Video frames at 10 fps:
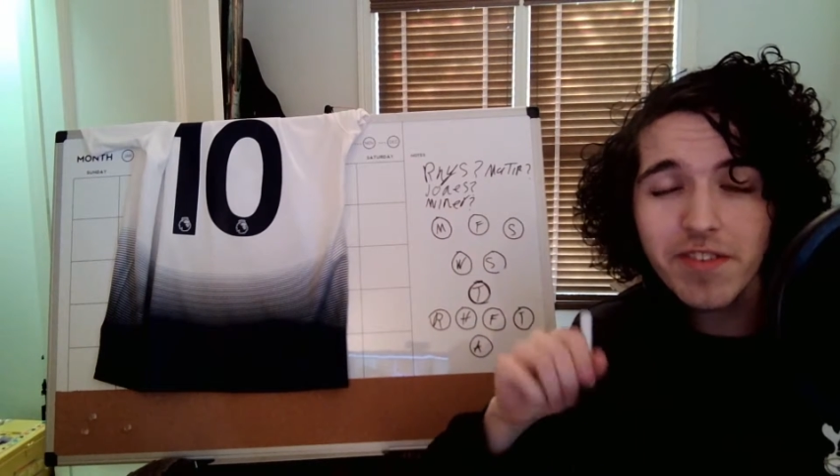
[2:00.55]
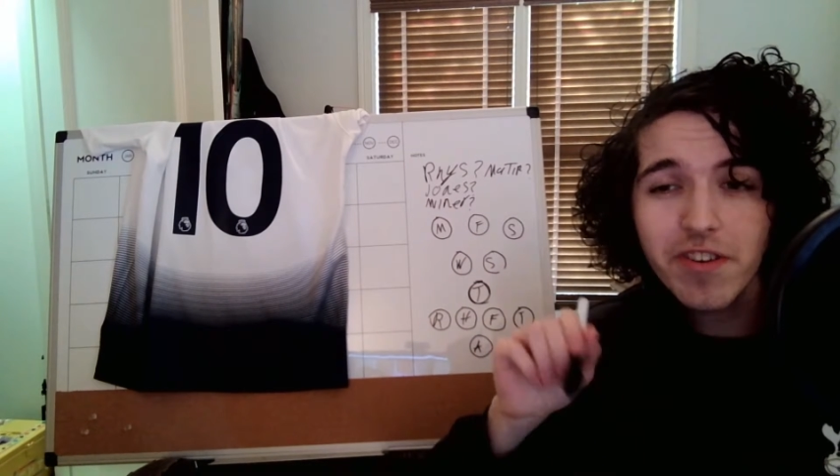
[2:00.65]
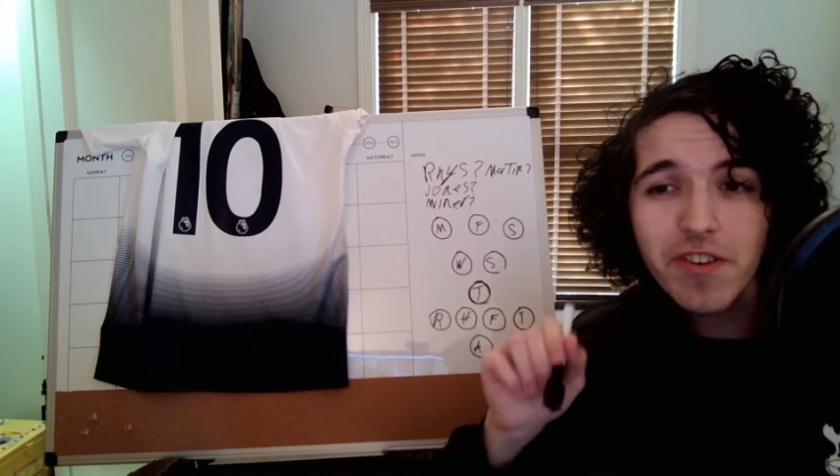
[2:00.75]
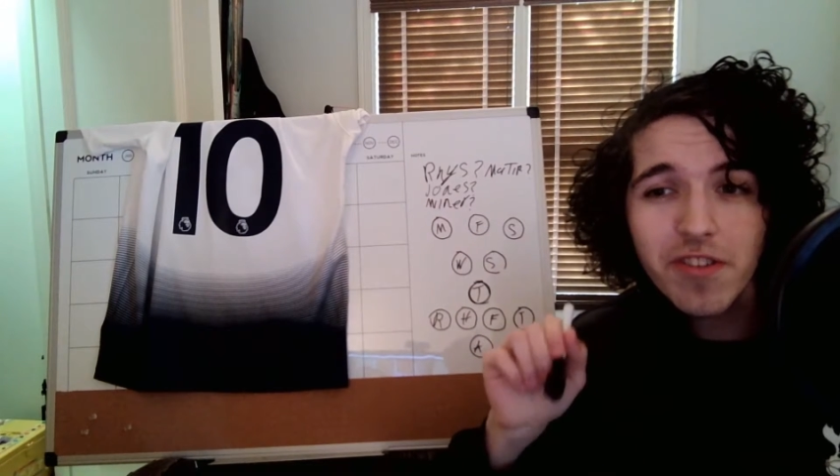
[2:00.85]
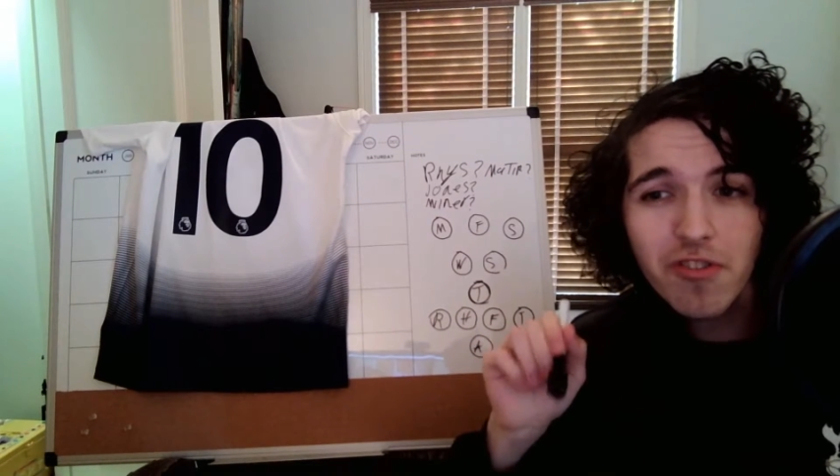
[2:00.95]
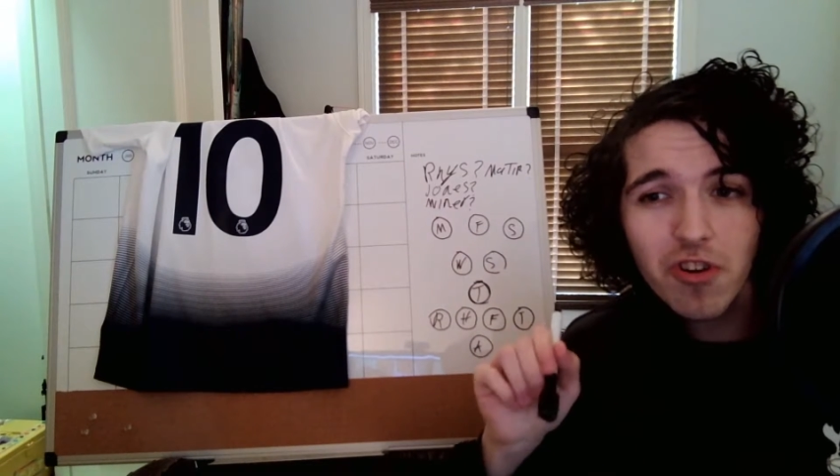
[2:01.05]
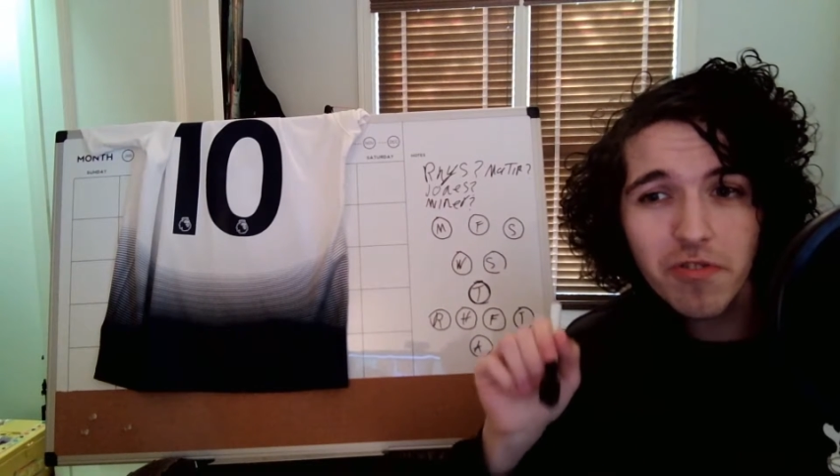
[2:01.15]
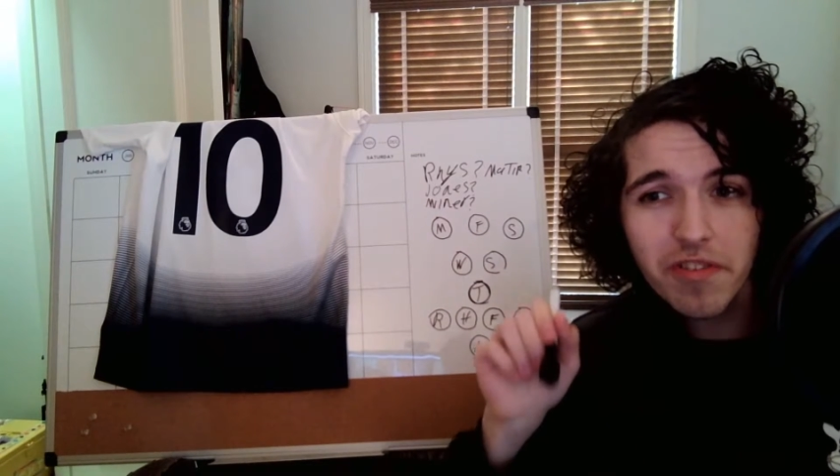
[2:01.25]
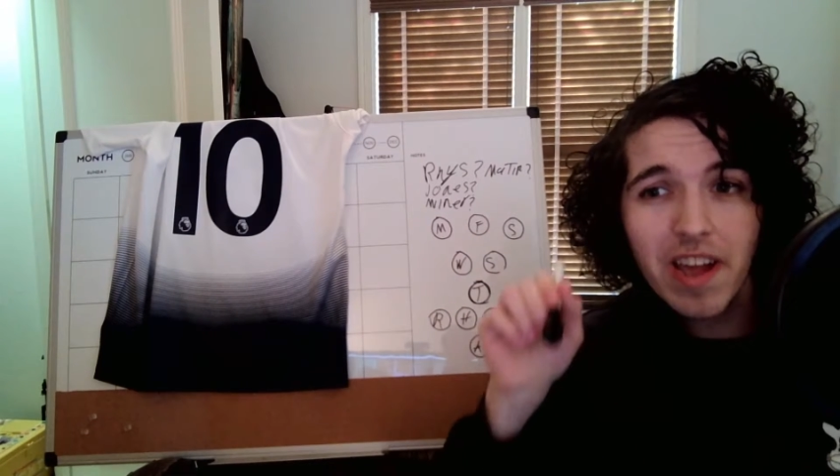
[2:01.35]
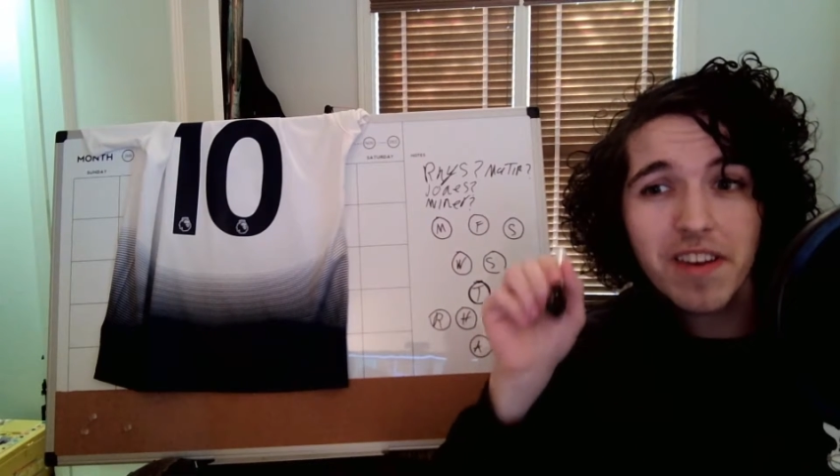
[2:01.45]
Curtis
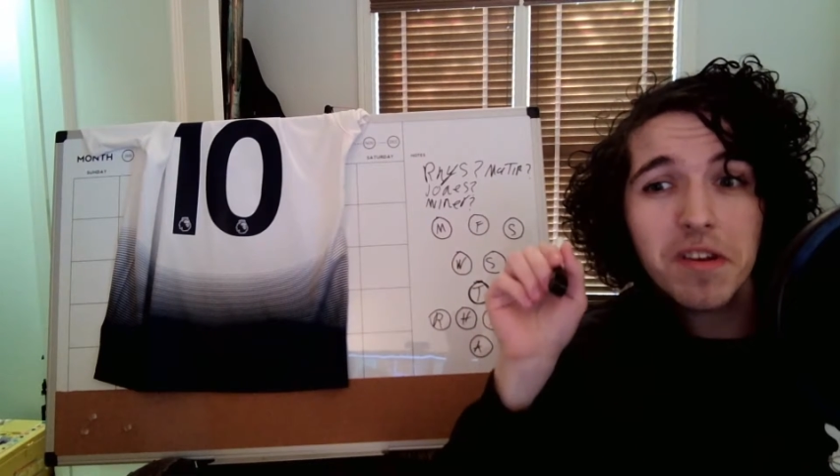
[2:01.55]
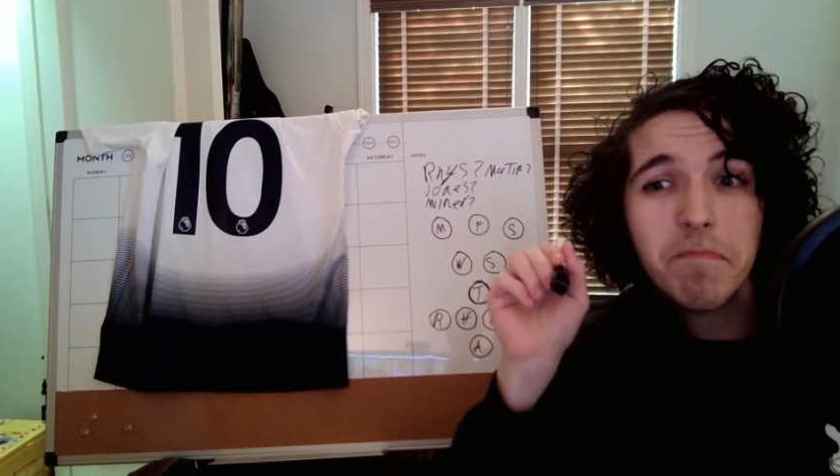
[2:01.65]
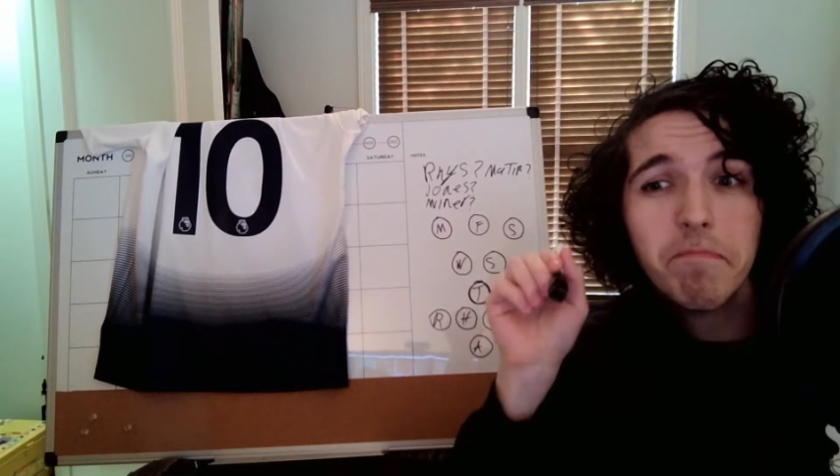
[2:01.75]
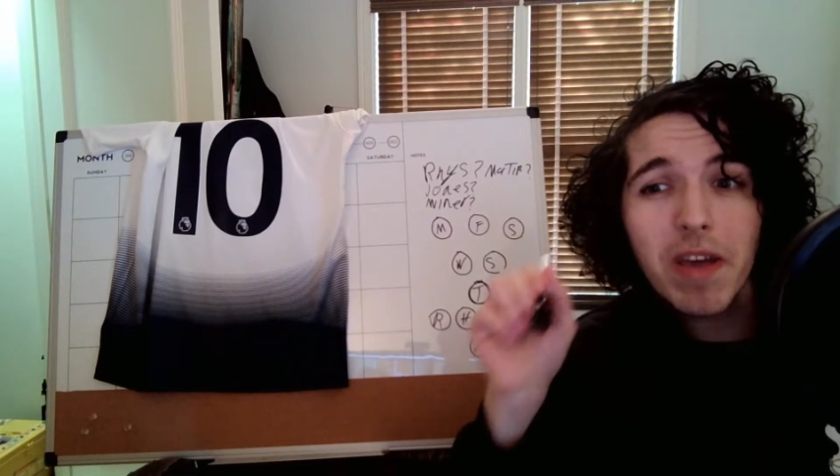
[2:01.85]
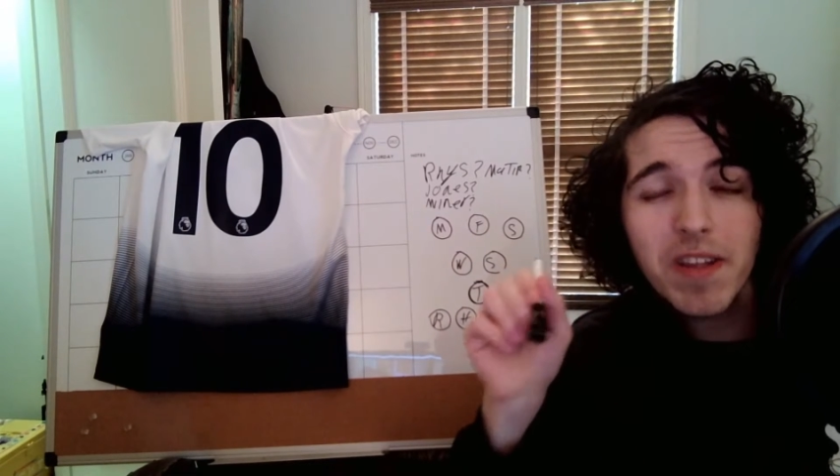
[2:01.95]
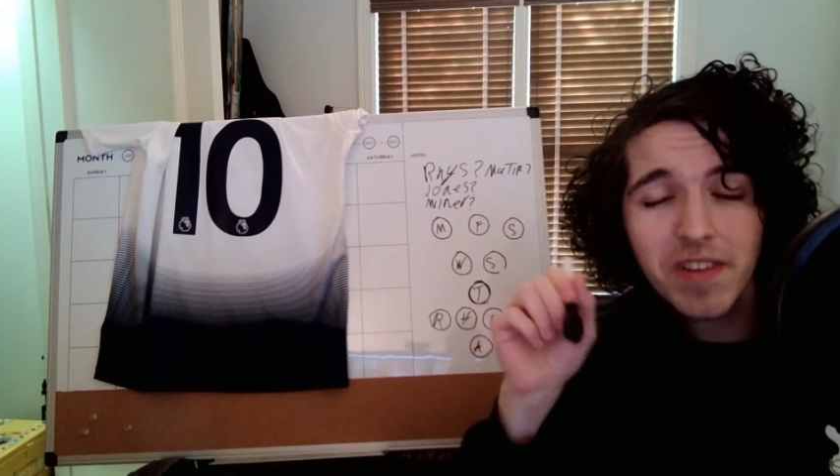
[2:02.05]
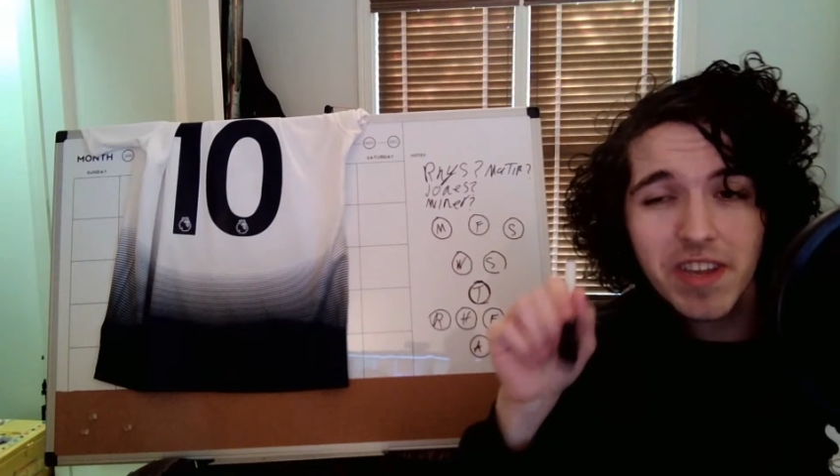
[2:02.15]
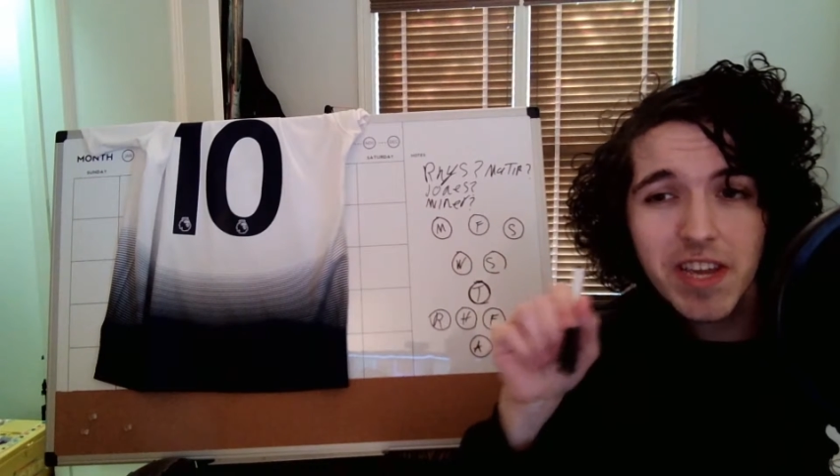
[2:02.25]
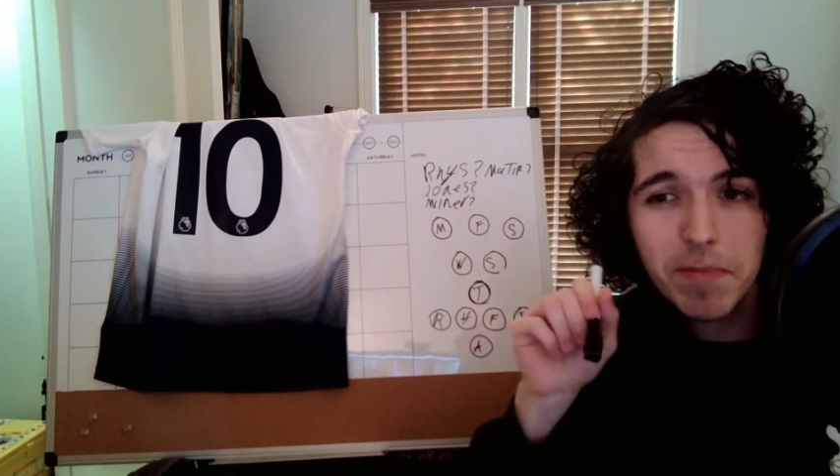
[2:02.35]
Jones had an amazing game